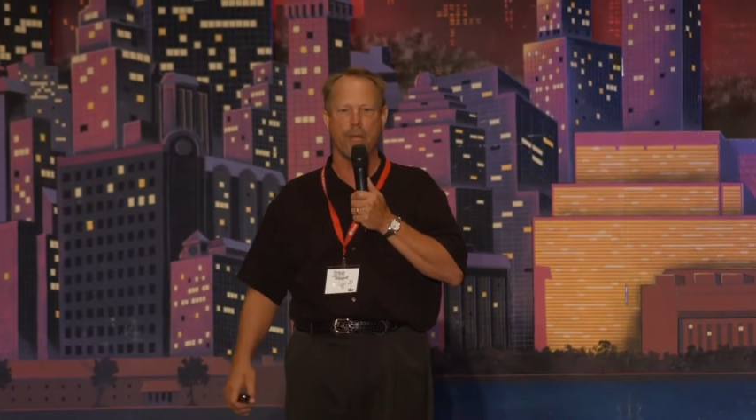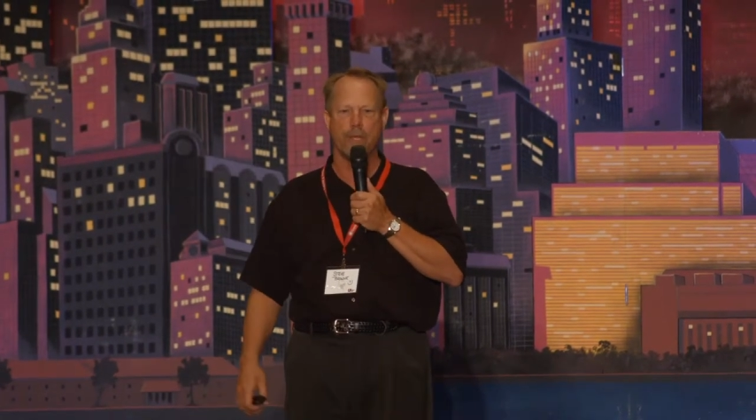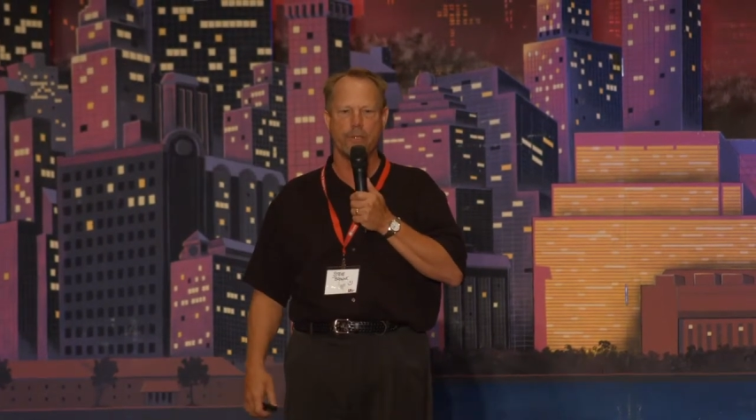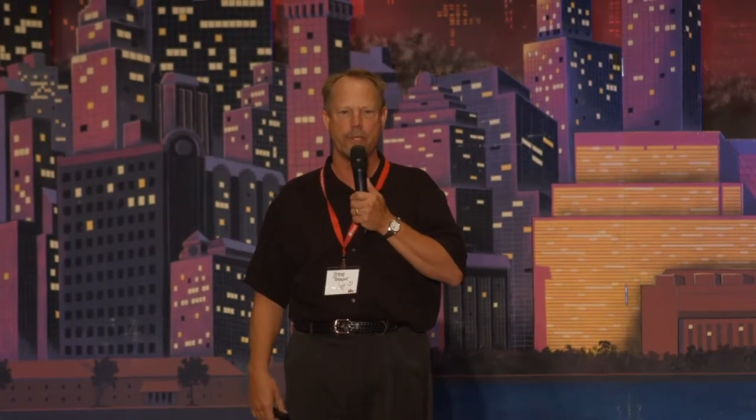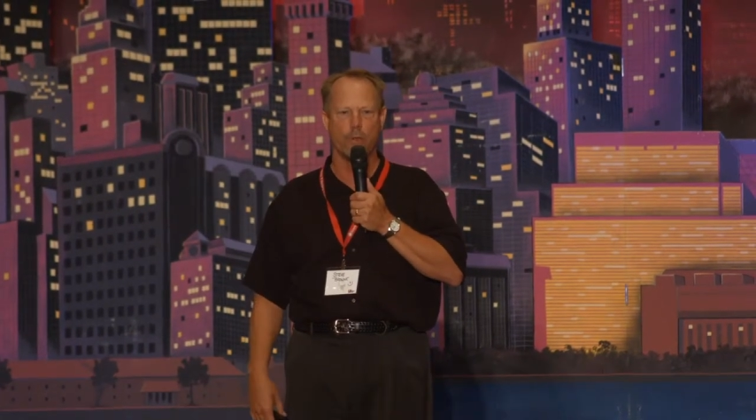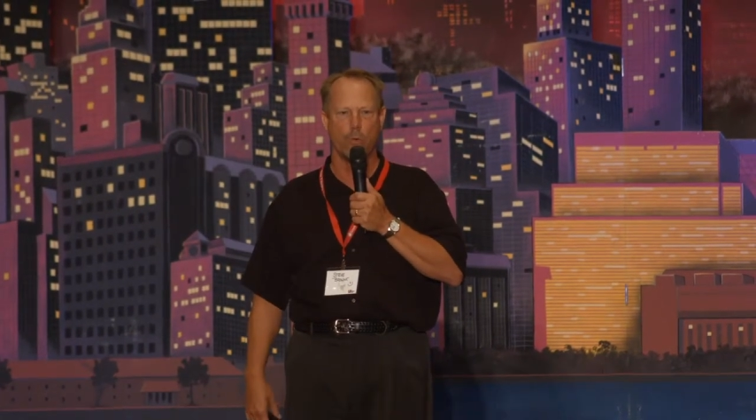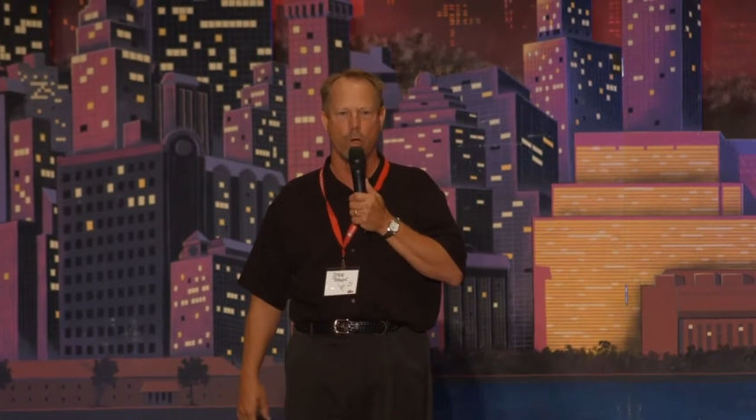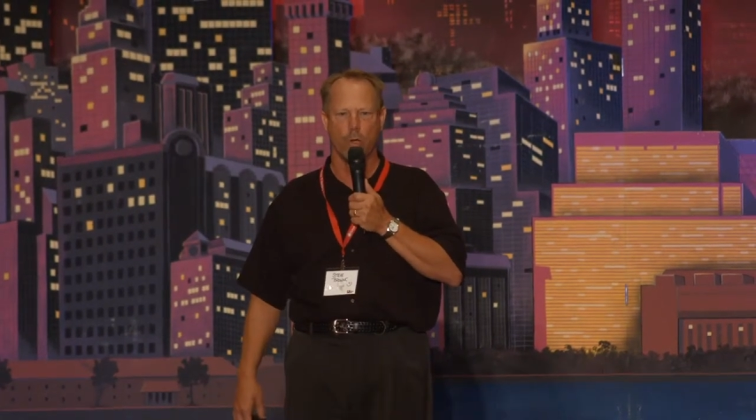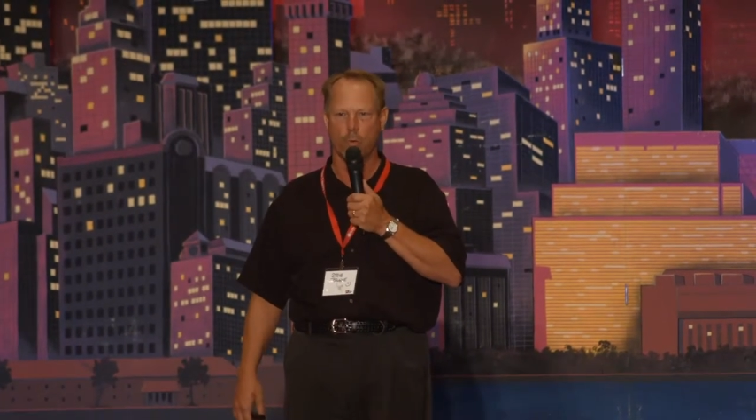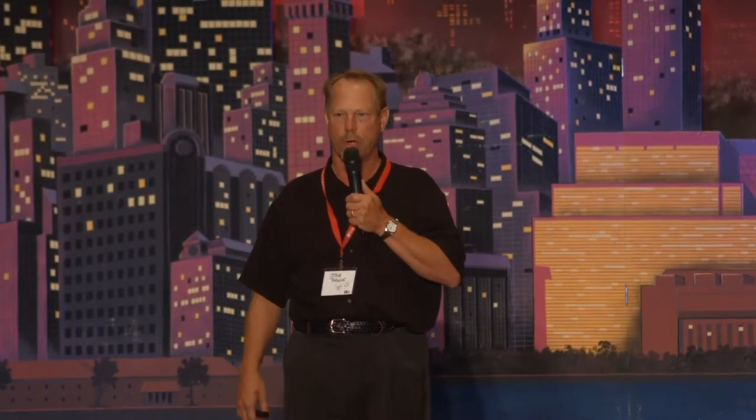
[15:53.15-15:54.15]
place in the
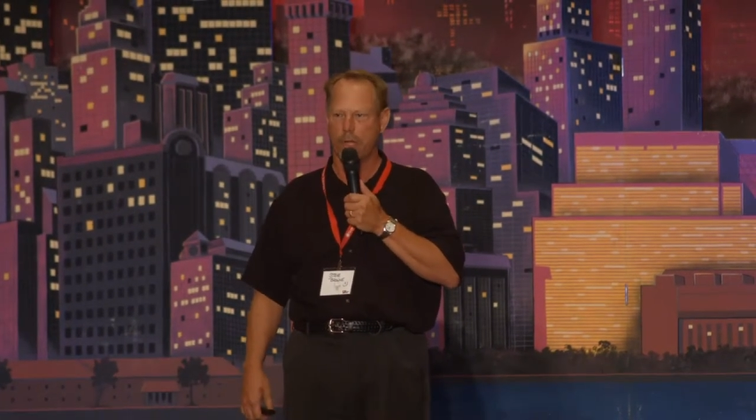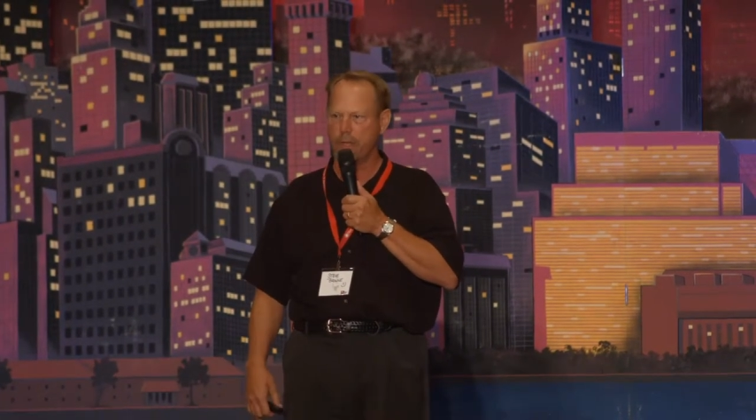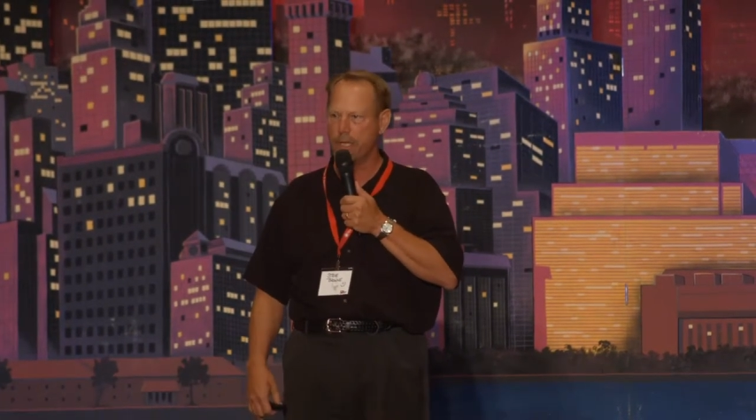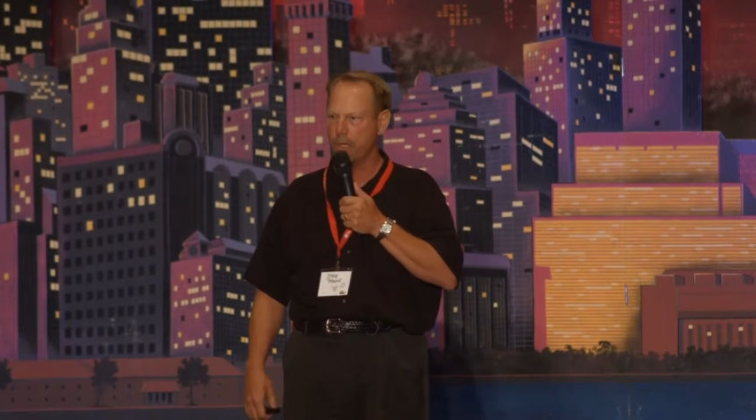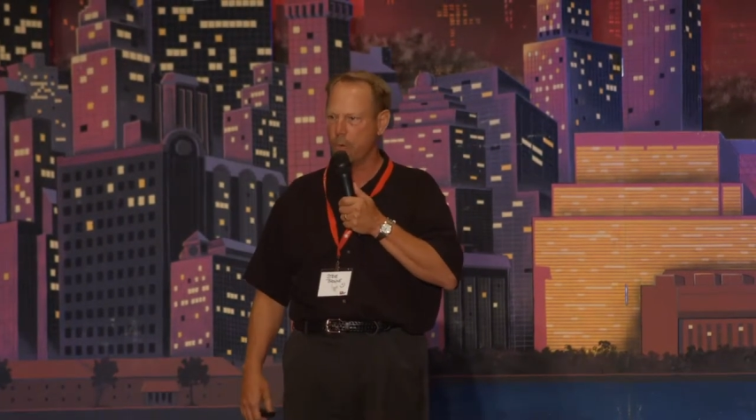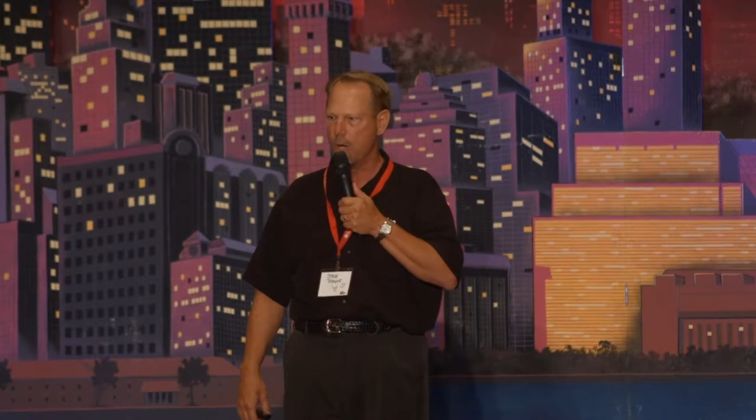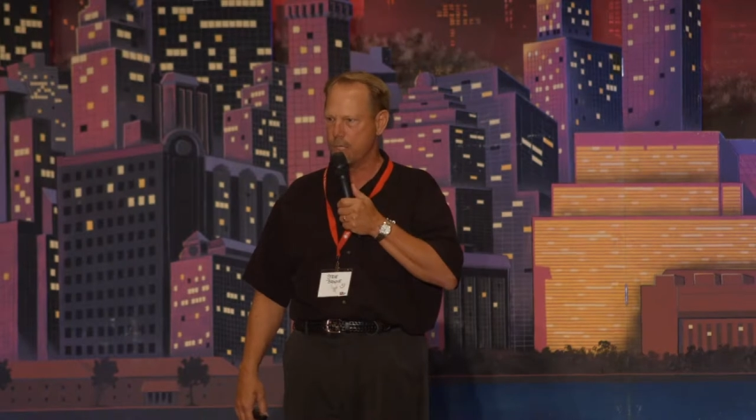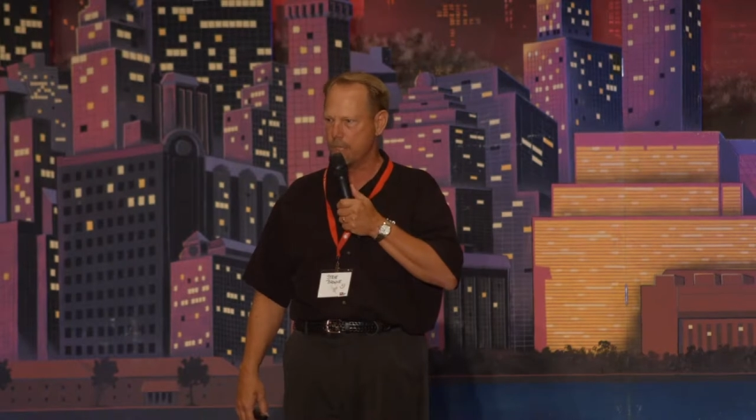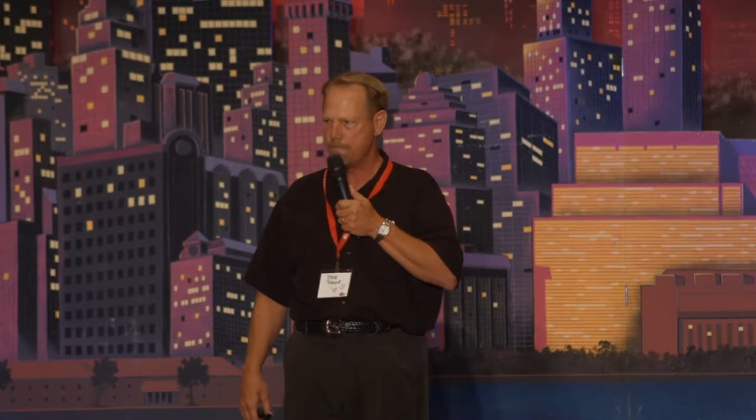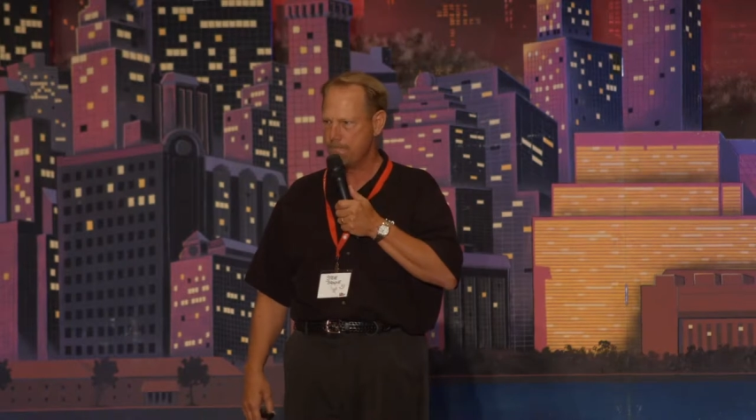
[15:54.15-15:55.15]
world, where do you think it
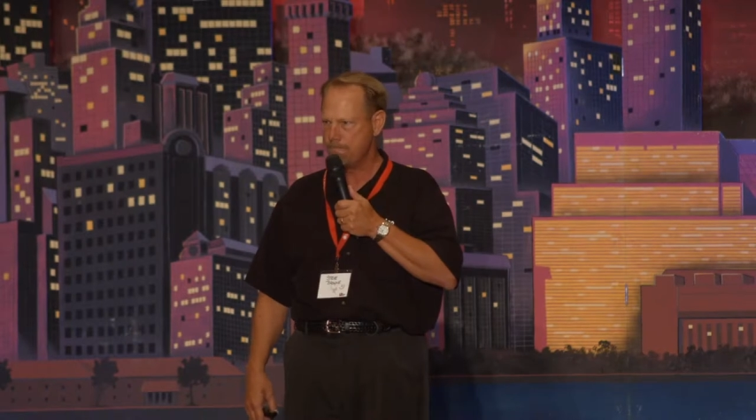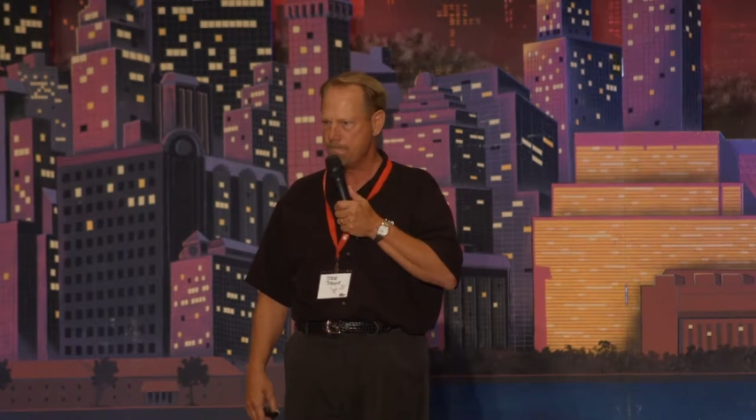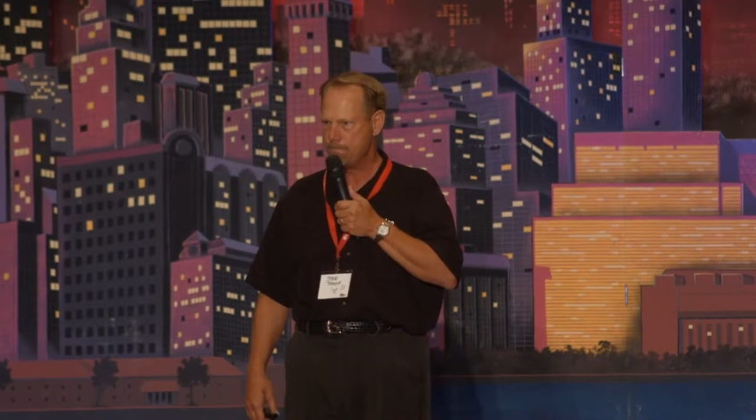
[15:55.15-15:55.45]
was?